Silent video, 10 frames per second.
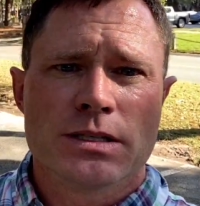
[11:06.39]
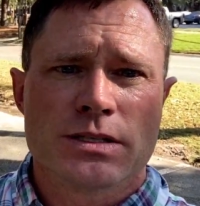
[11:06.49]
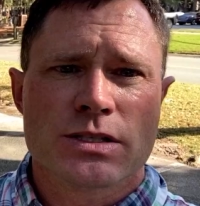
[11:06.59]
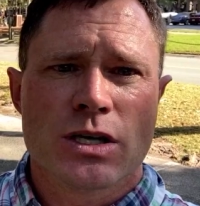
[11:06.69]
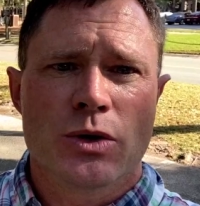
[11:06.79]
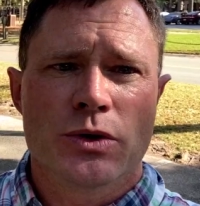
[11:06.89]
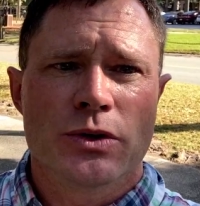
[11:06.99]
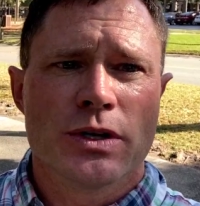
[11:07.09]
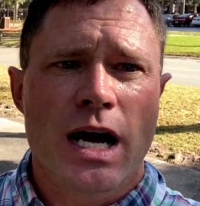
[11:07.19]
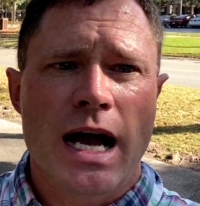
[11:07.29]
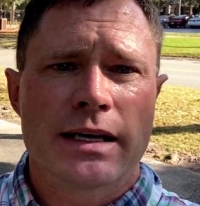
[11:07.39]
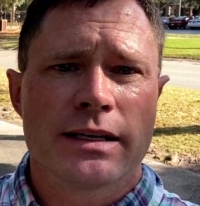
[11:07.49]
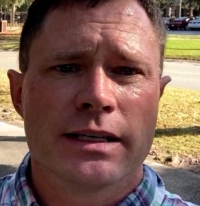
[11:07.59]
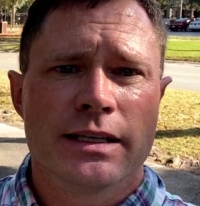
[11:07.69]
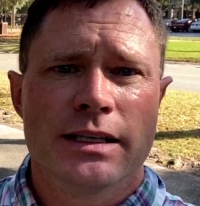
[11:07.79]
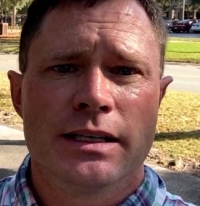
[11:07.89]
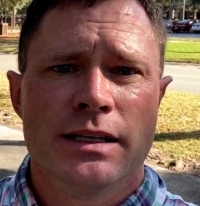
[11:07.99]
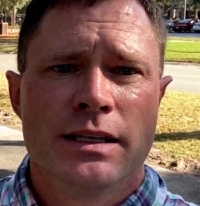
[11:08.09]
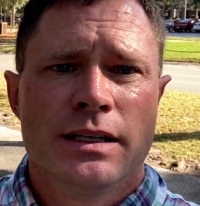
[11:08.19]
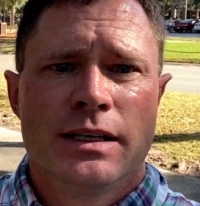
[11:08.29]
So you're not gonna,
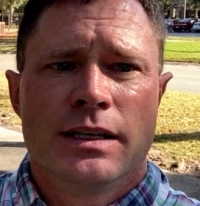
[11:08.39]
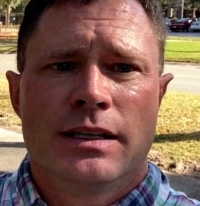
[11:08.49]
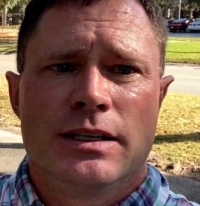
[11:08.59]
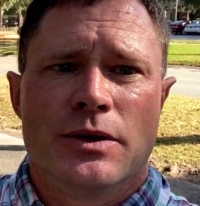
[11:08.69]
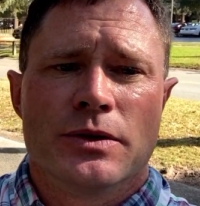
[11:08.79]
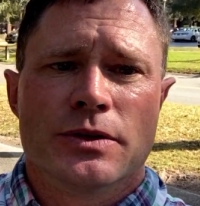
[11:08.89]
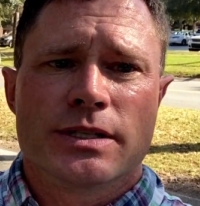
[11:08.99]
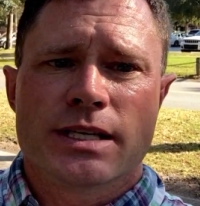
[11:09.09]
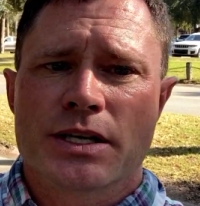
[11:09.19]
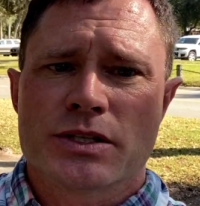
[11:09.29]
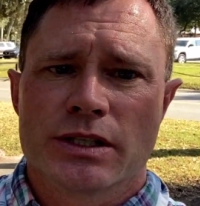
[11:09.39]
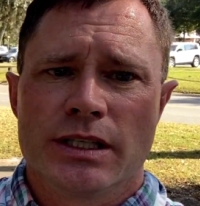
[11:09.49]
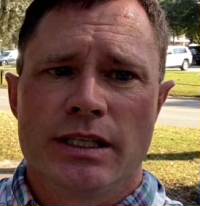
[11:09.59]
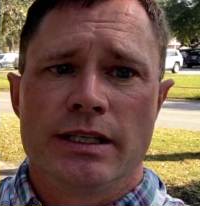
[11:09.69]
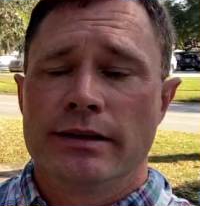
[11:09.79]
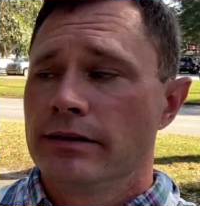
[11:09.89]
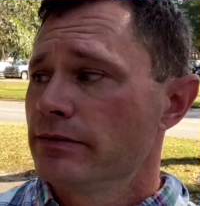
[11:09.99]
you're essentially,